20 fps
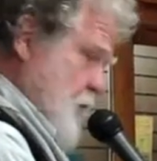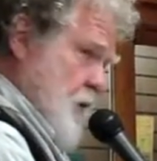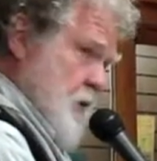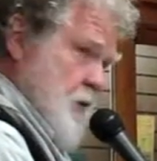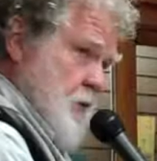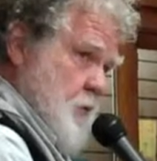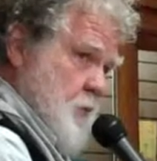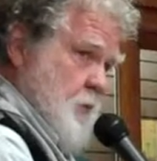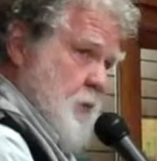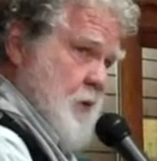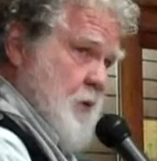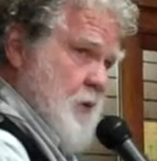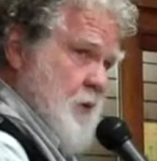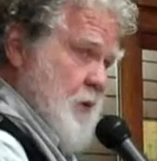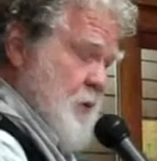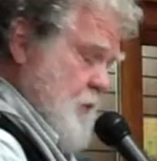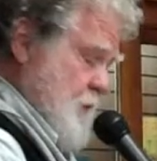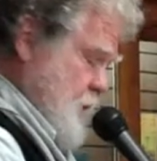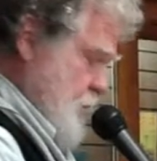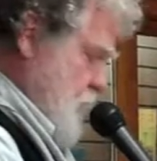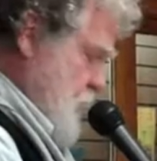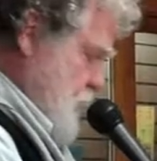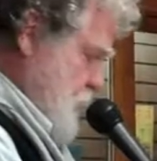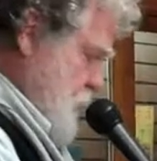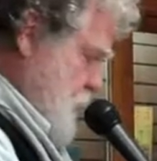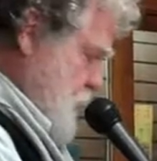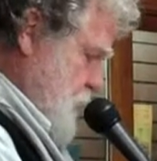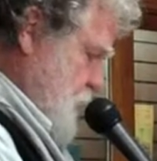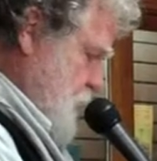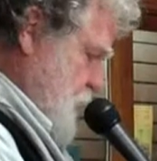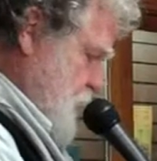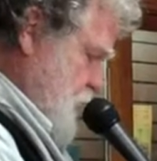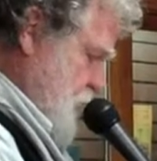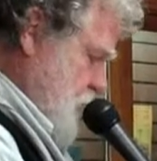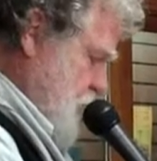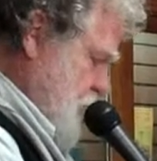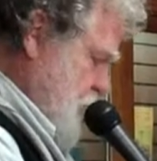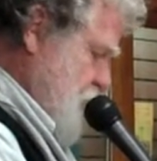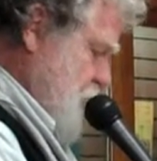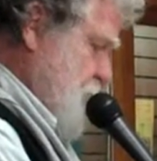Those birds,
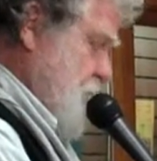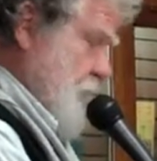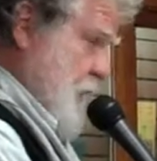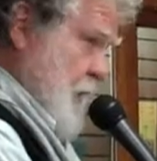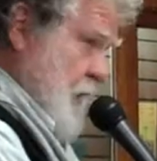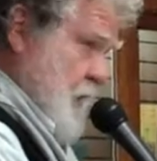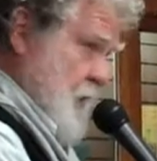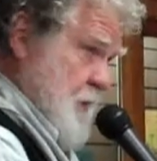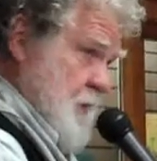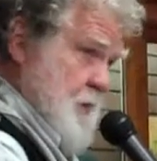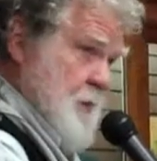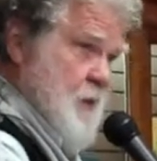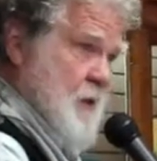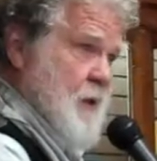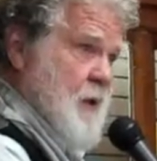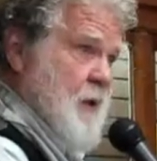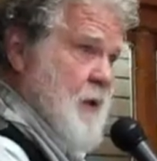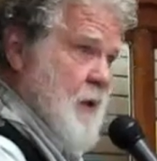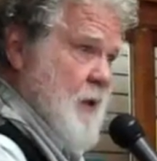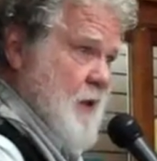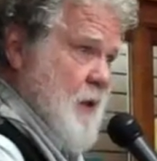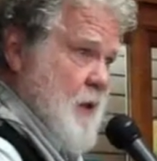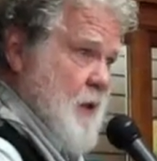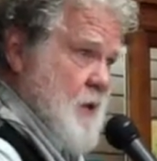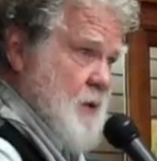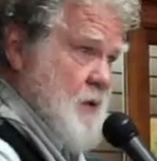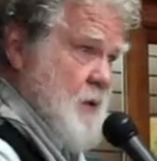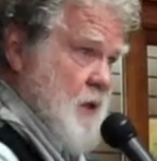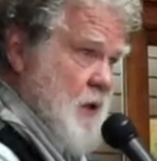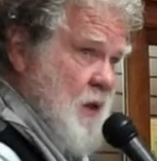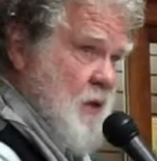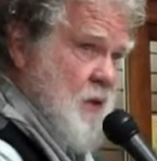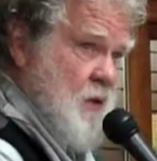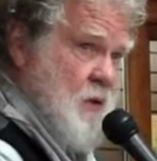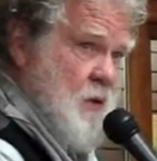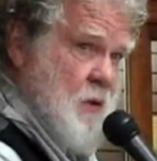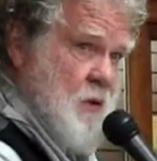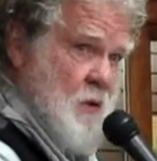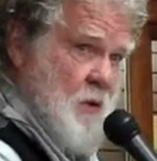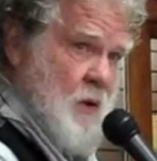he says,
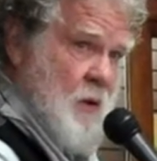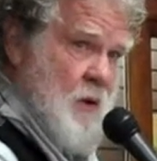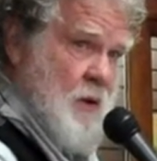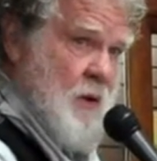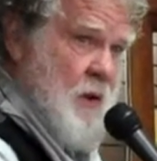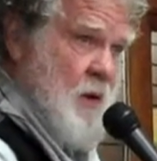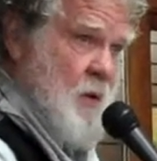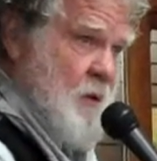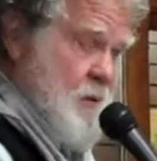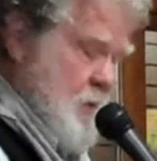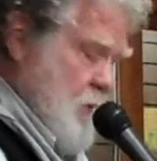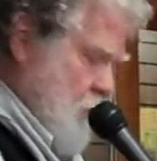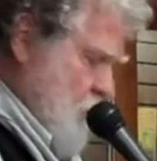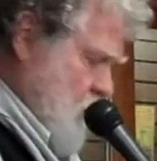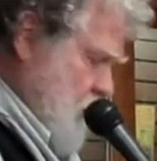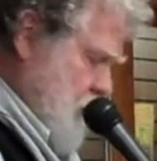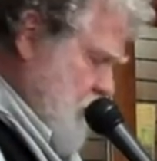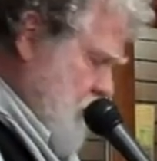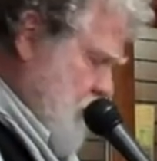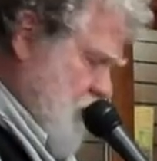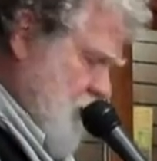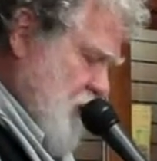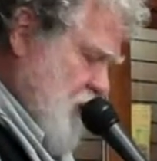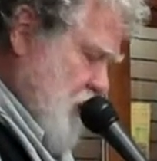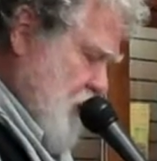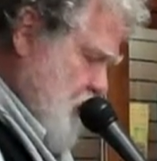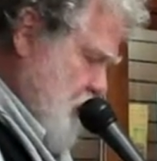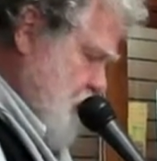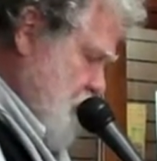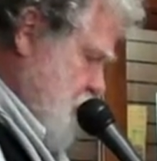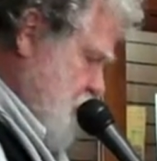gesturing out the window